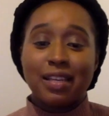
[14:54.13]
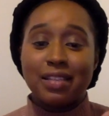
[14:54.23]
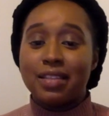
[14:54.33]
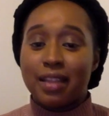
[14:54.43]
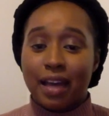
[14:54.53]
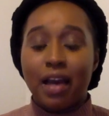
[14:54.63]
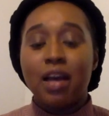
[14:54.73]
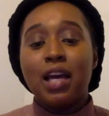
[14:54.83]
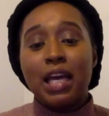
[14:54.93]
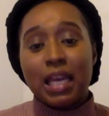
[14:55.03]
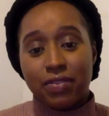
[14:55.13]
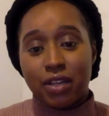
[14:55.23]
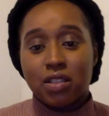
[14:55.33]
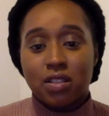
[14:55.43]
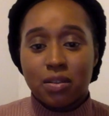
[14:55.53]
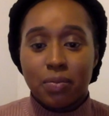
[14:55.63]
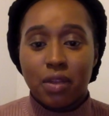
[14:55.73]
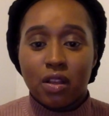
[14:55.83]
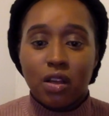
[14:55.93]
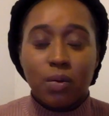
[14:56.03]
into that if that is
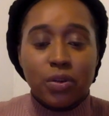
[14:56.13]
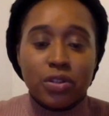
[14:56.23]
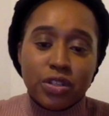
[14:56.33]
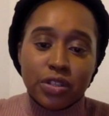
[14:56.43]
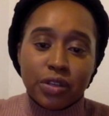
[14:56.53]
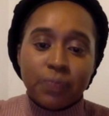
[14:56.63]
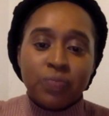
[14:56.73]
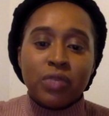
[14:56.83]
something that you want to do,